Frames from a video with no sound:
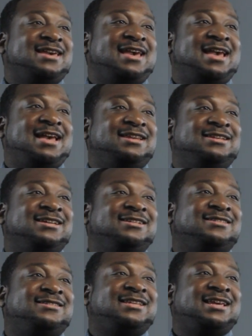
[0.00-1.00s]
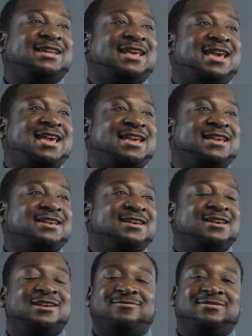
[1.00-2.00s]
and in set A
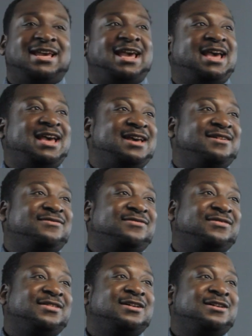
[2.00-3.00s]
we have